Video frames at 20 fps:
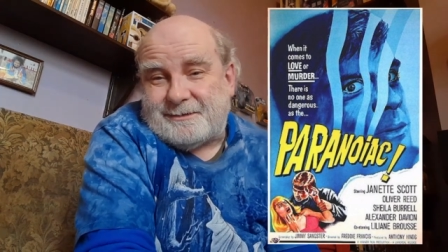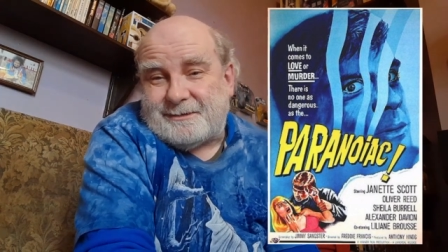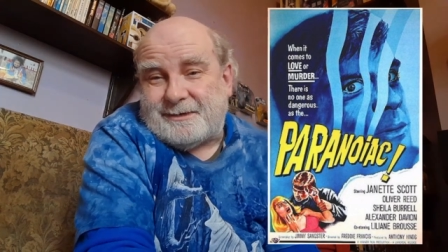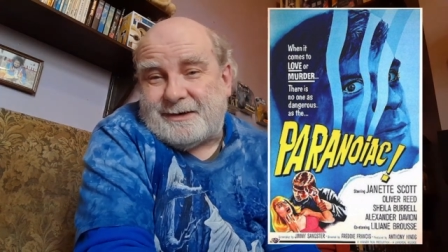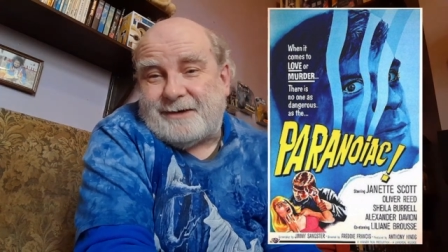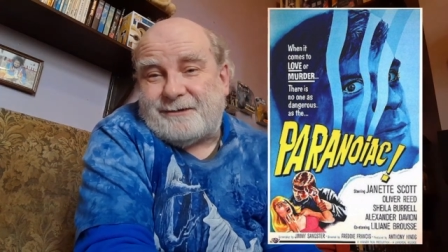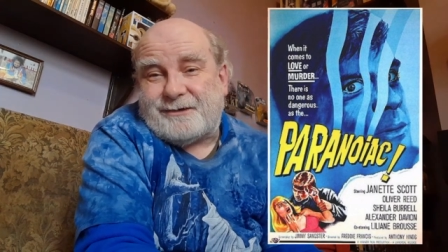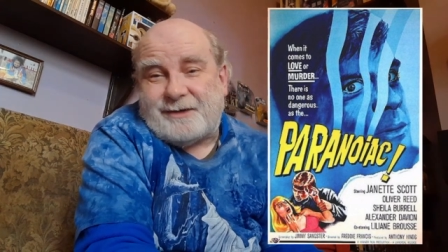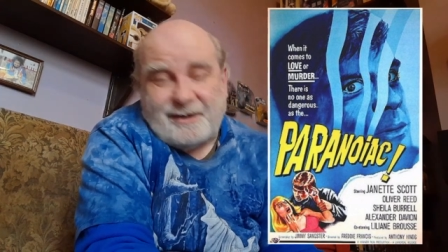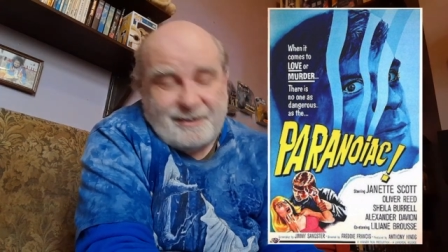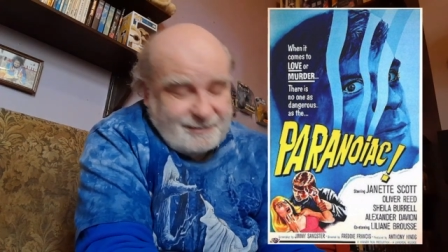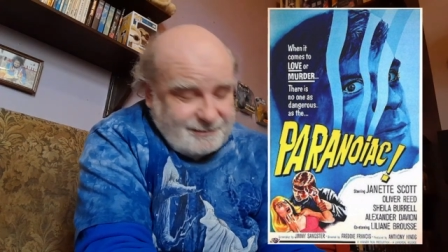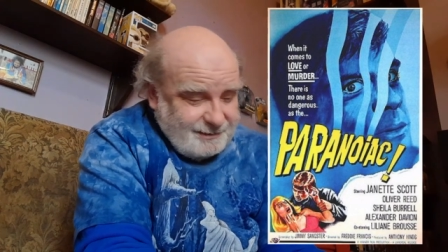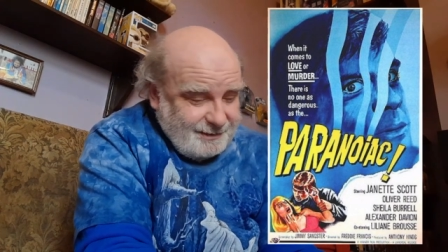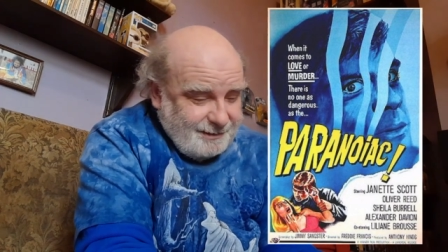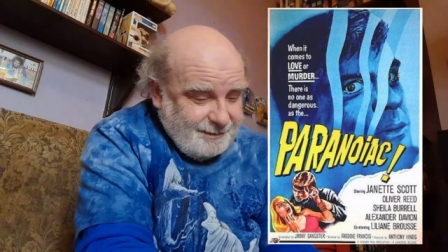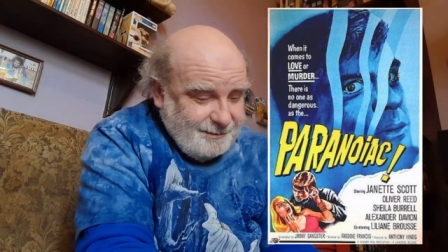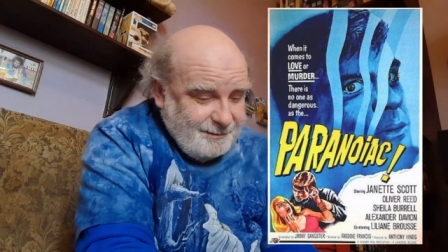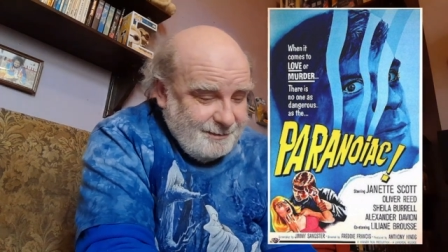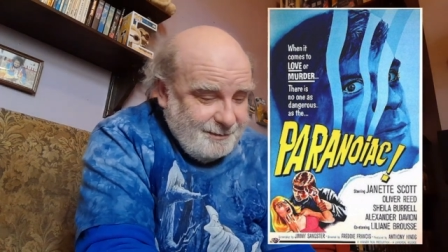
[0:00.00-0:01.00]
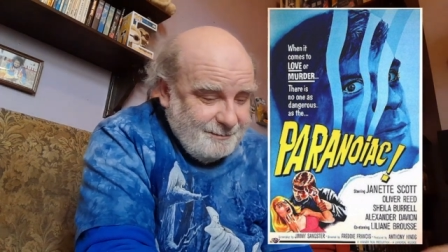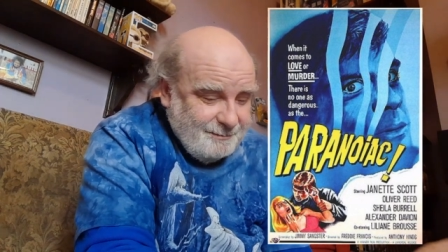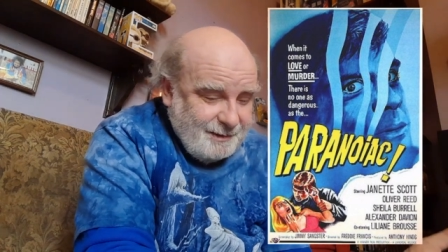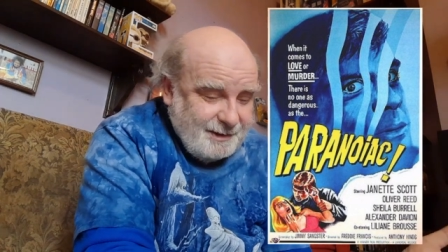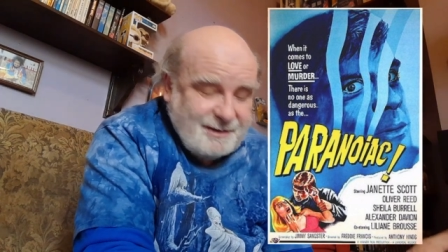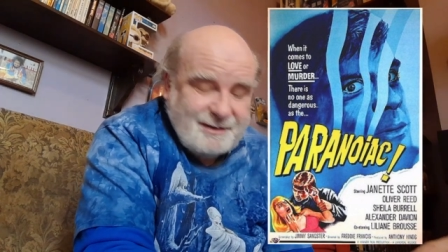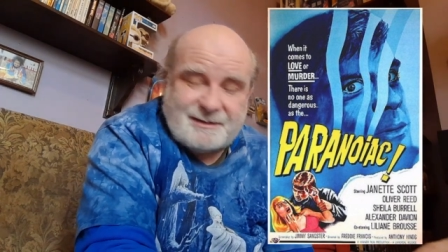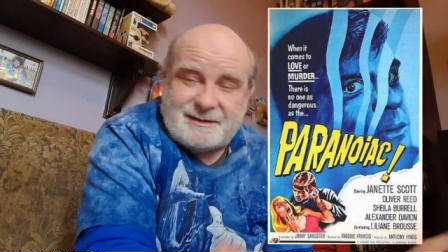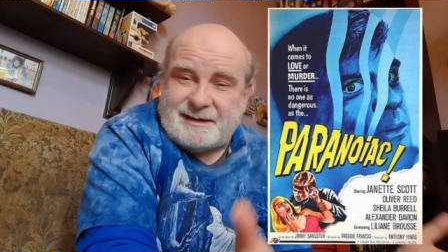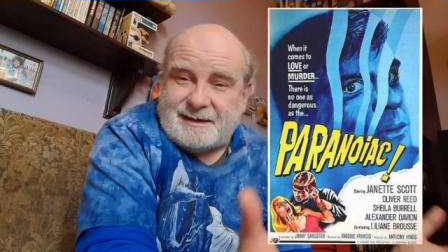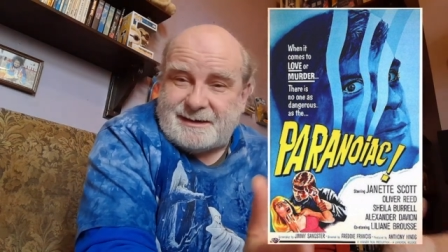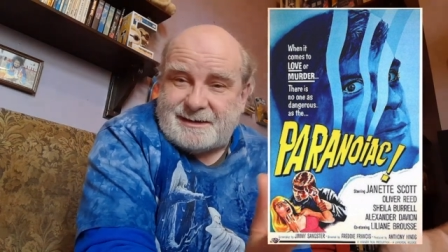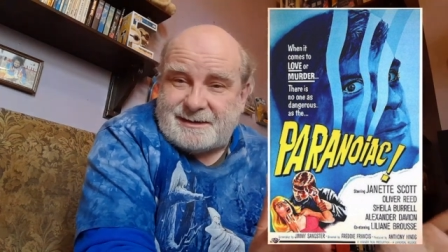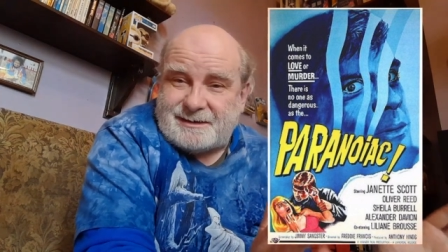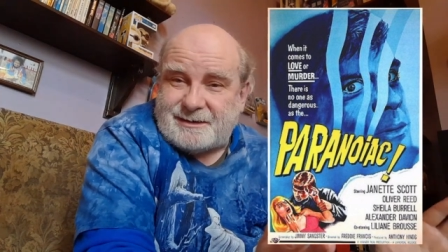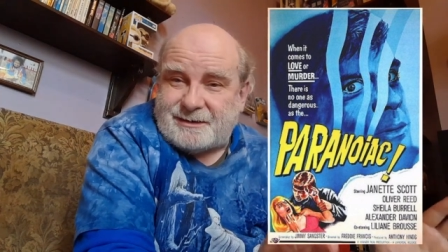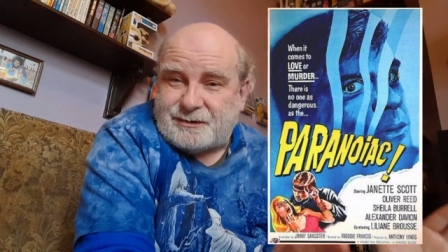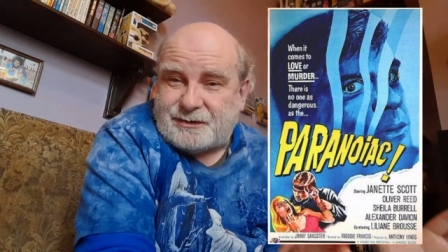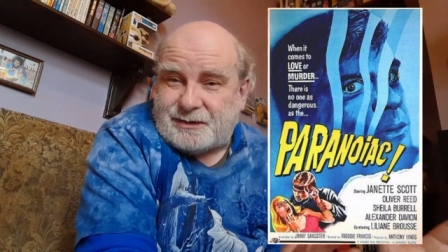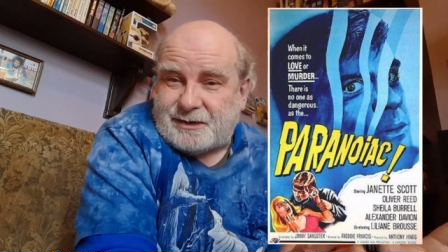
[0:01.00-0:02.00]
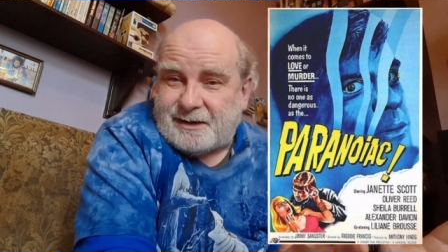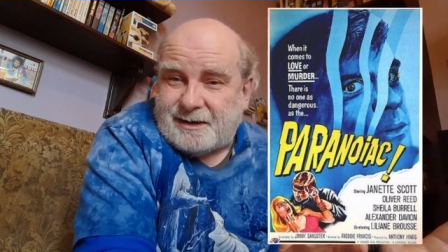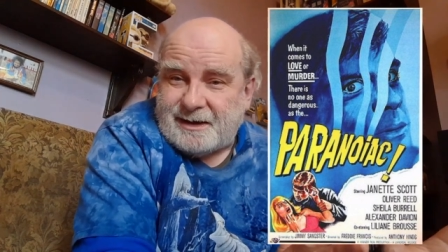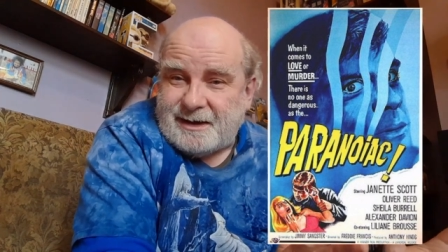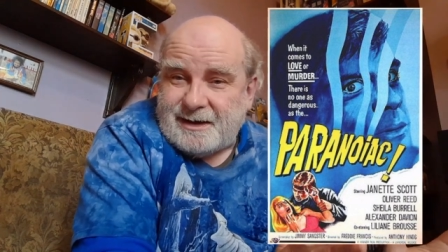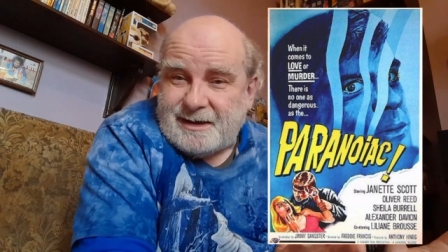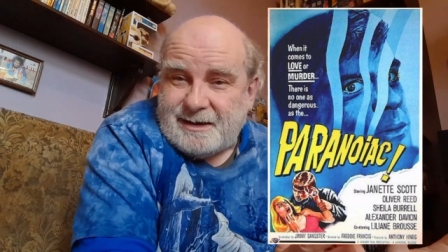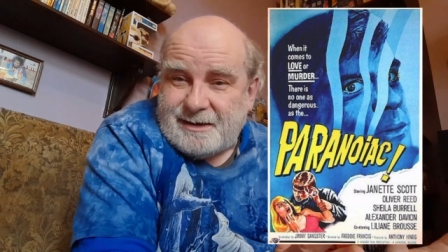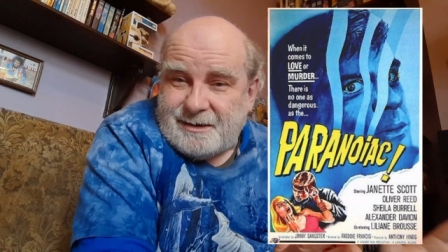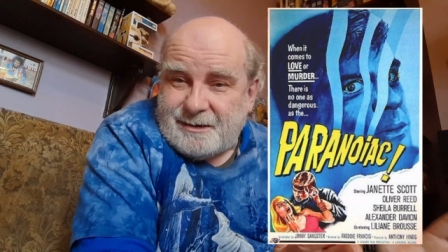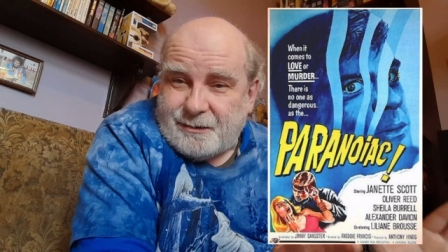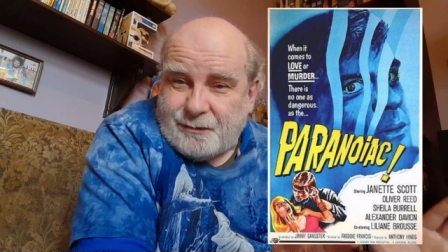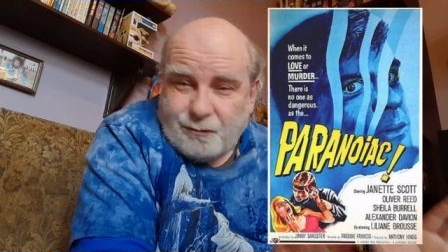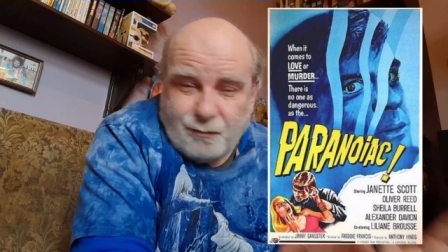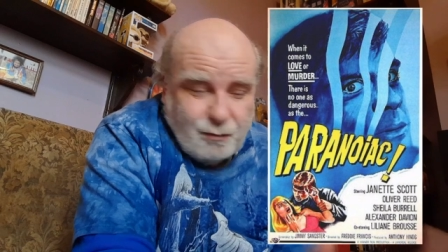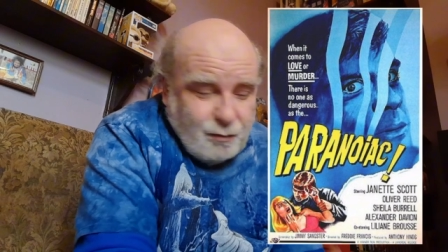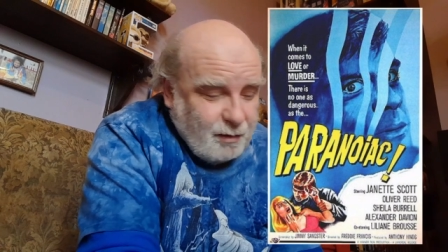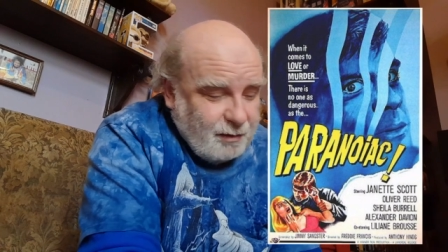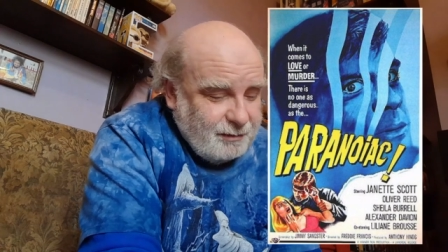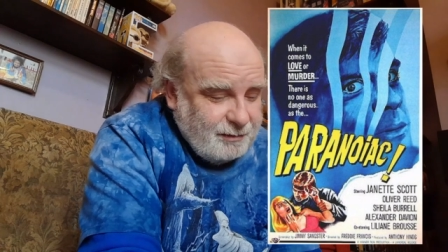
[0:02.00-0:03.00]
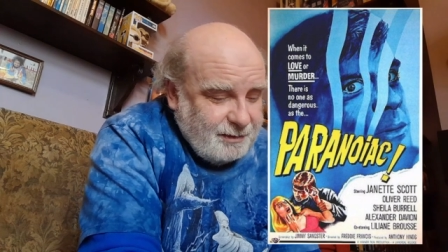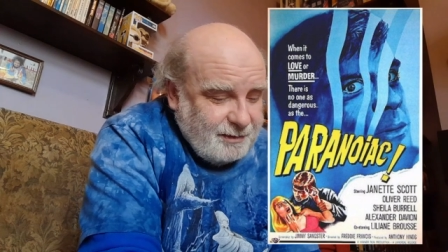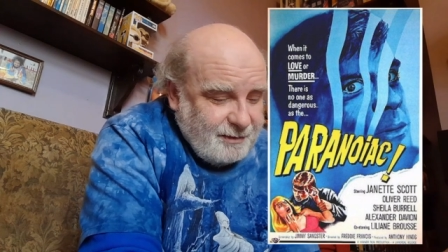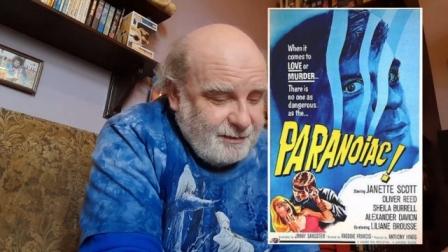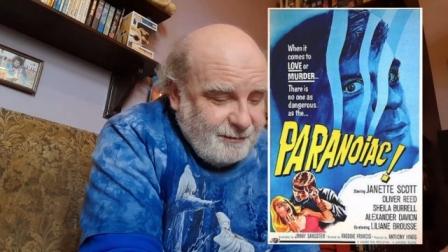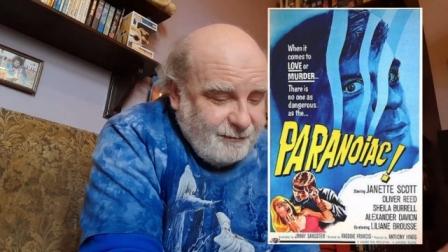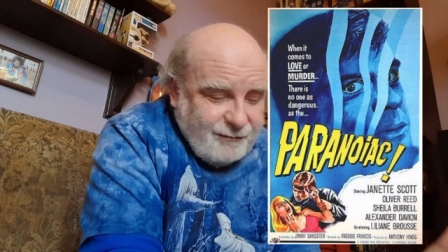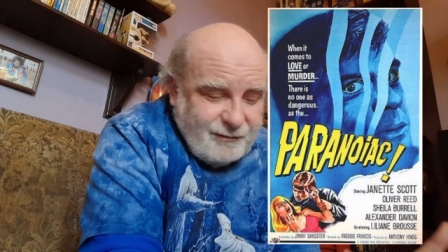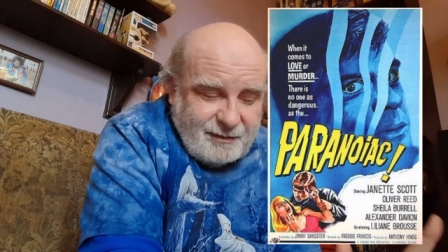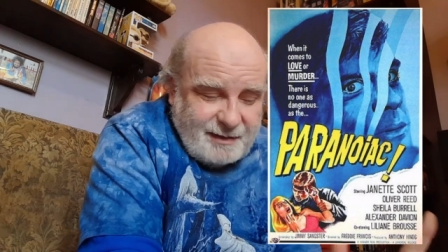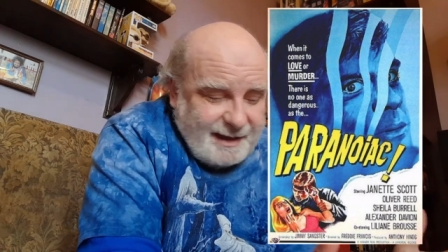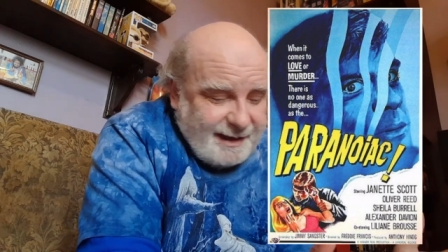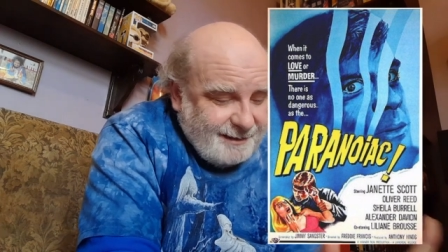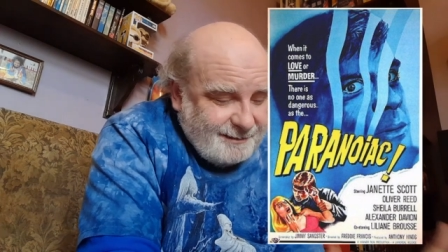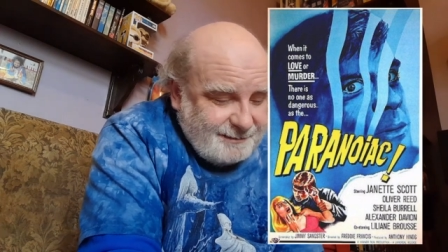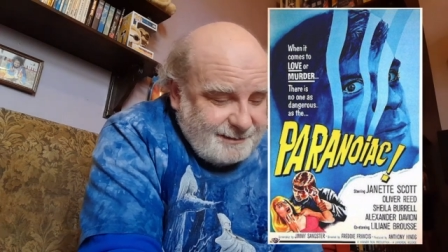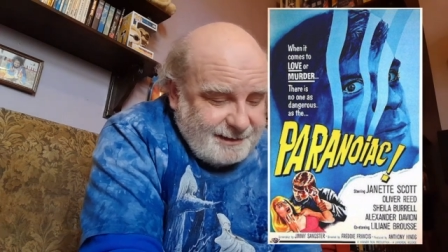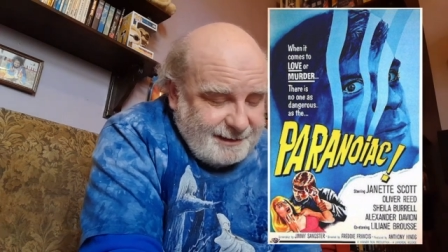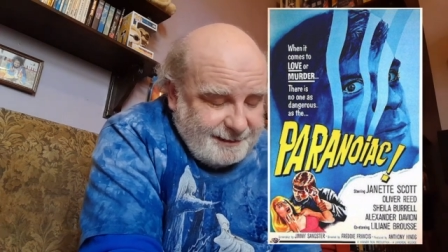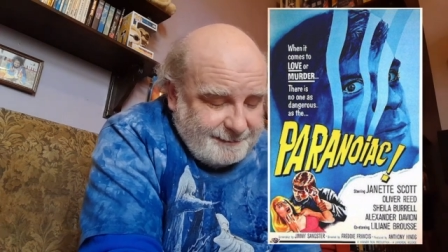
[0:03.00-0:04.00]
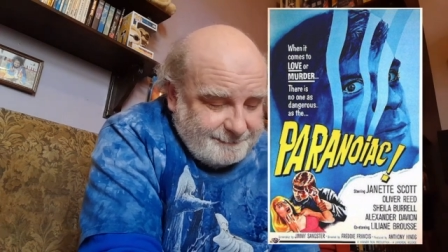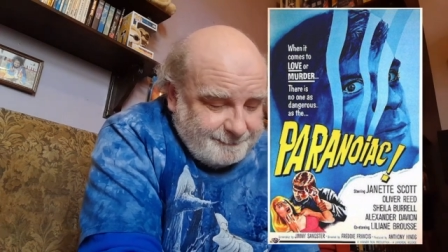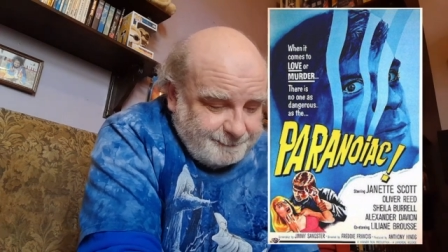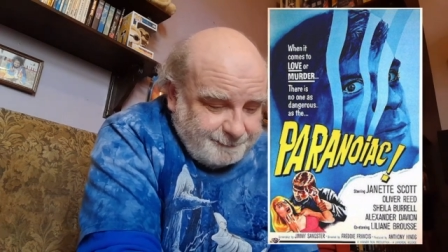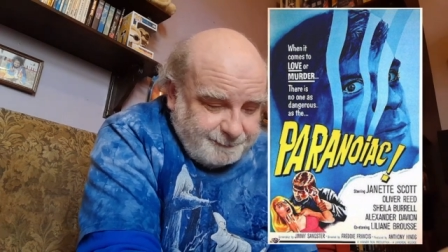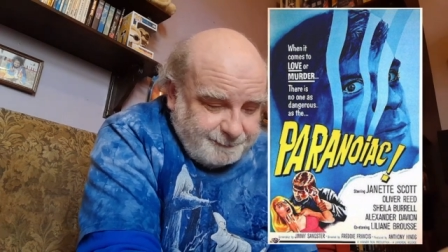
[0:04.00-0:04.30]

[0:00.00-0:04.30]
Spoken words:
I've got to, because he's such a wonderful actor.